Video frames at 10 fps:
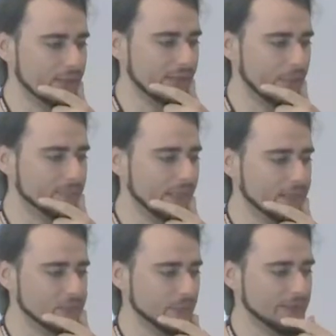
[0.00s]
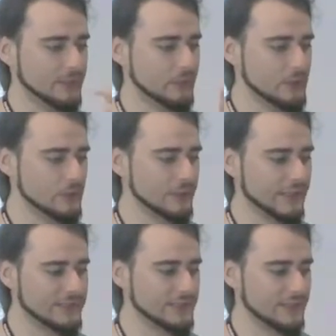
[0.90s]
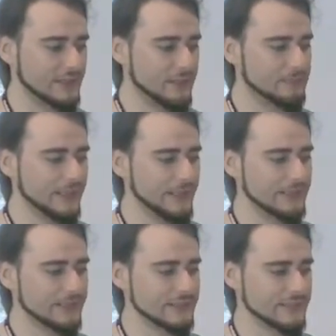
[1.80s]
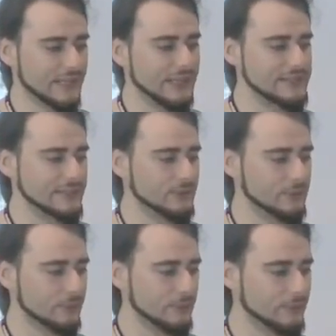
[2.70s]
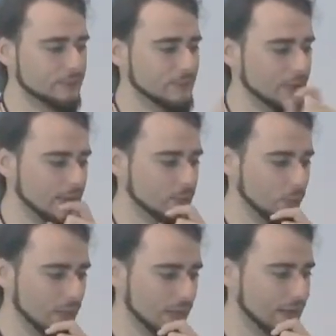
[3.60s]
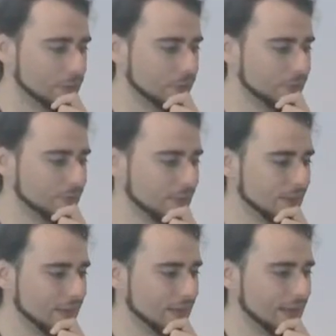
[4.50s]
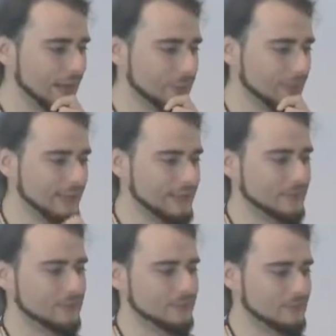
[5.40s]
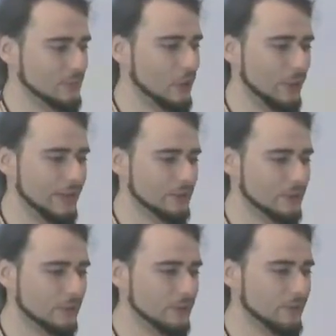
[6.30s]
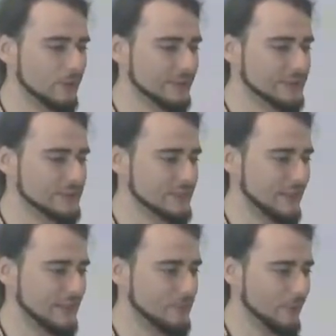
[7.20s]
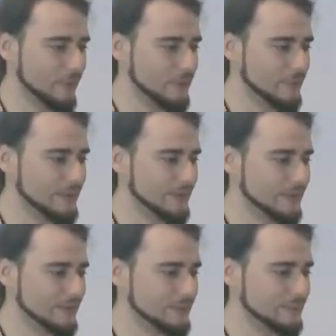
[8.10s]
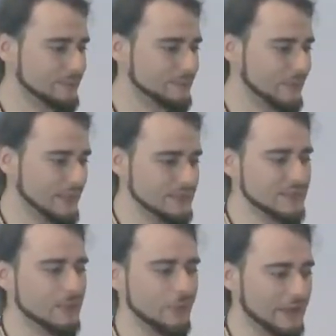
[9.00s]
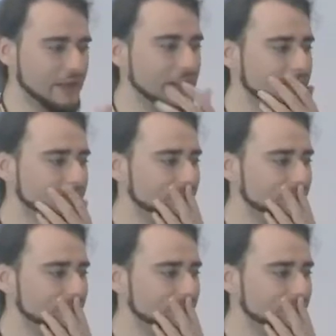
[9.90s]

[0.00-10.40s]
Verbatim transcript: the thumbnails, but it also takes the thumbnail size into, into account. I'm not going to look for this anymore, but uh, it's somewhere here